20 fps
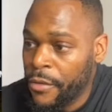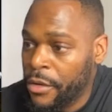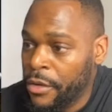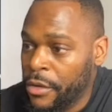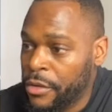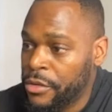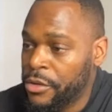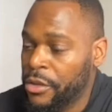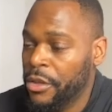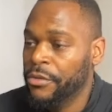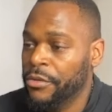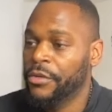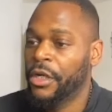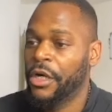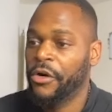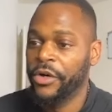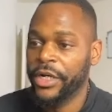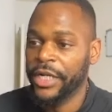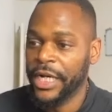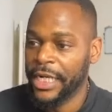So I
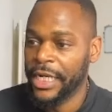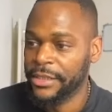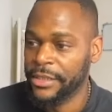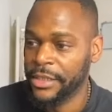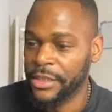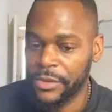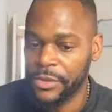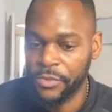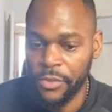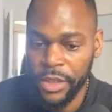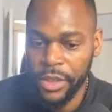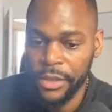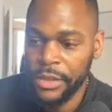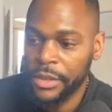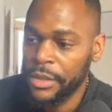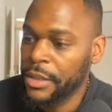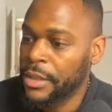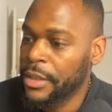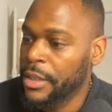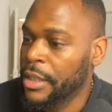already had this
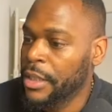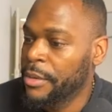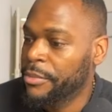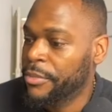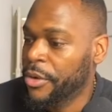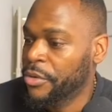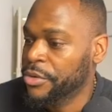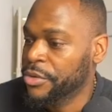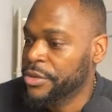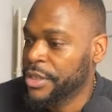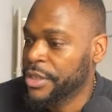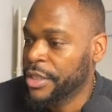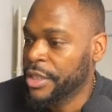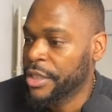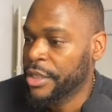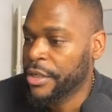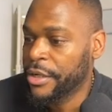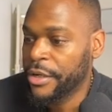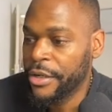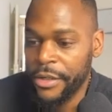one posted
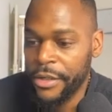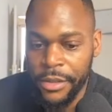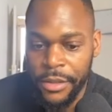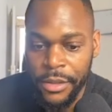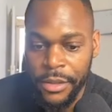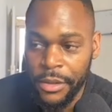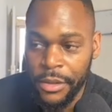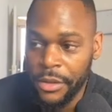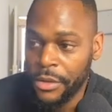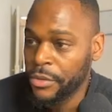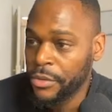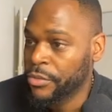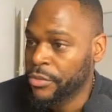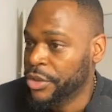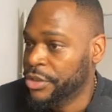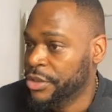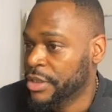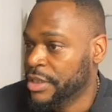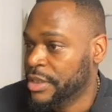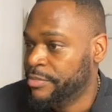here,
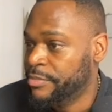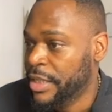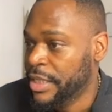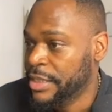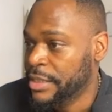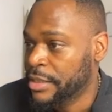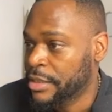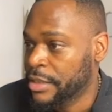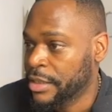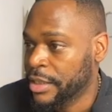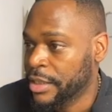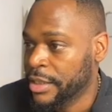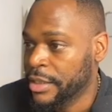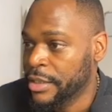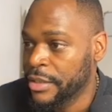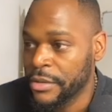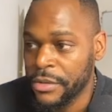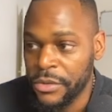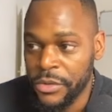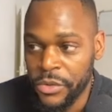which is basically
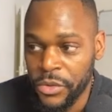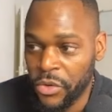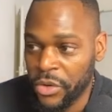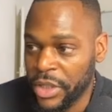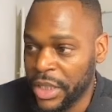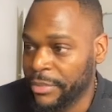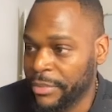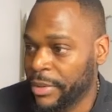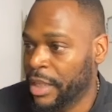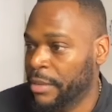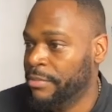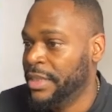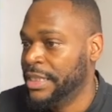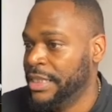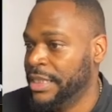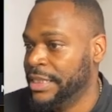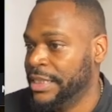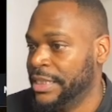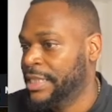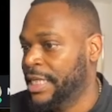talking about
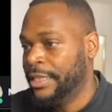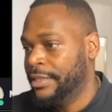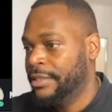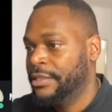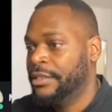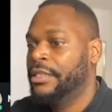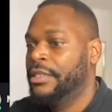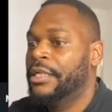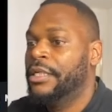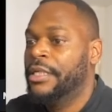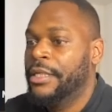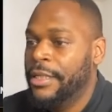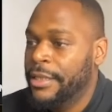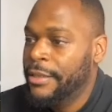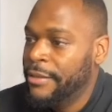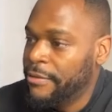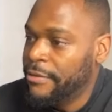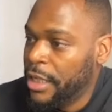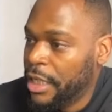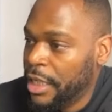mezcal
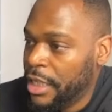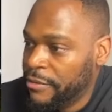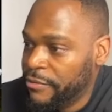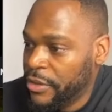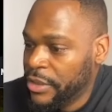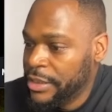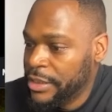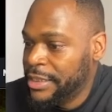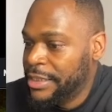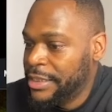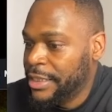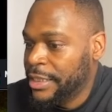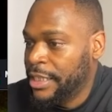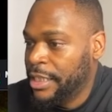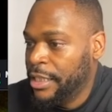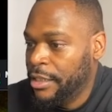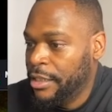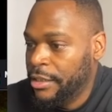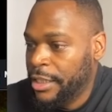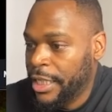versus
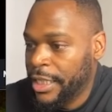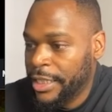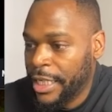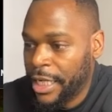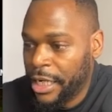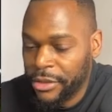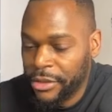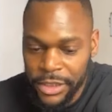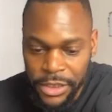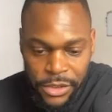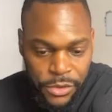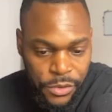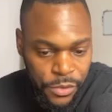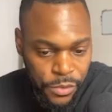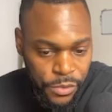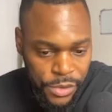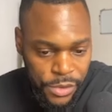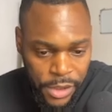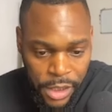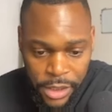tequila and how these two
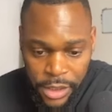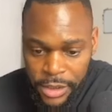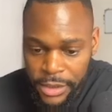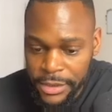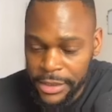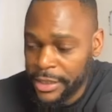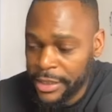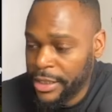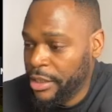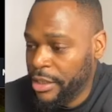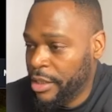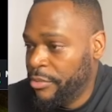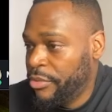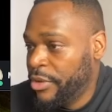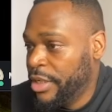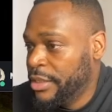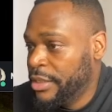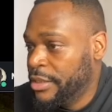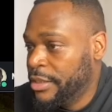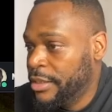started the tequila
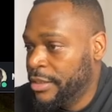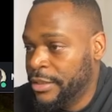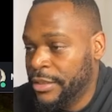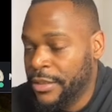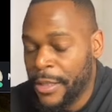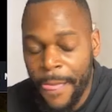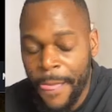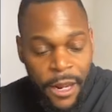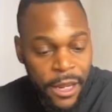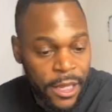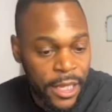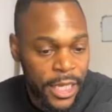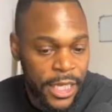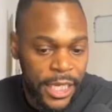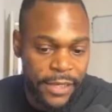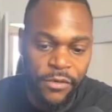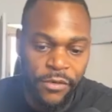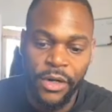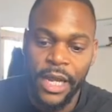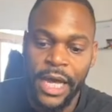brand.
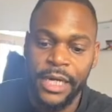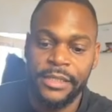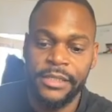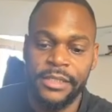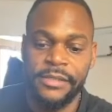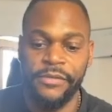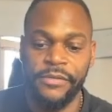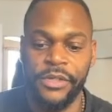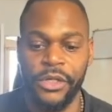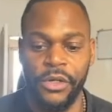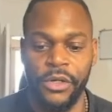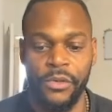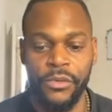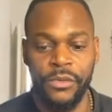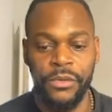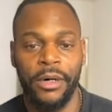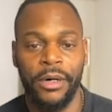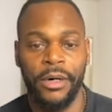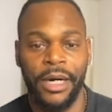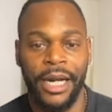If you like this video,
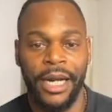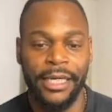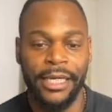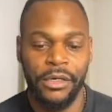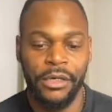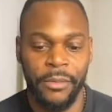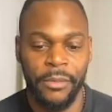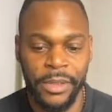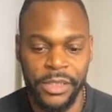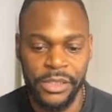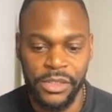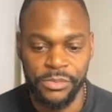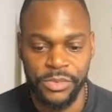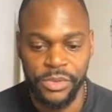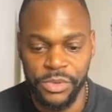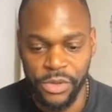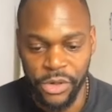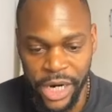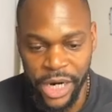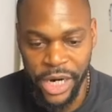like, comment,
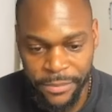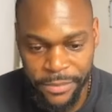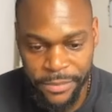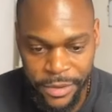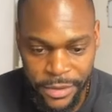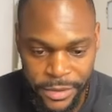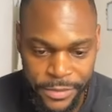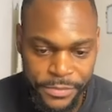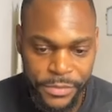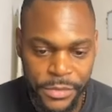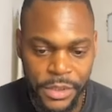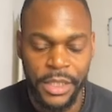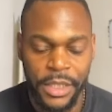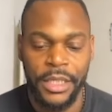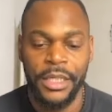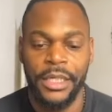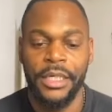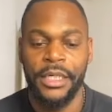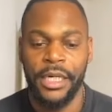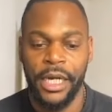subscribe,
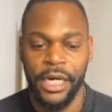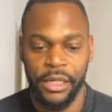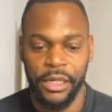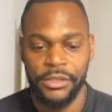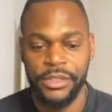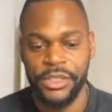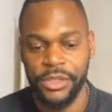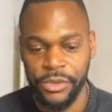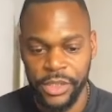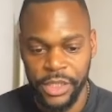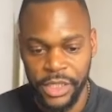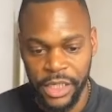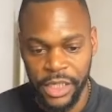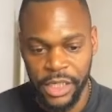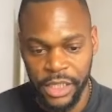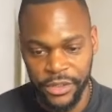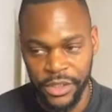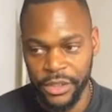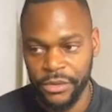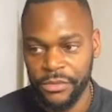and I'll see you in another
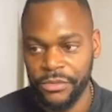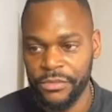video.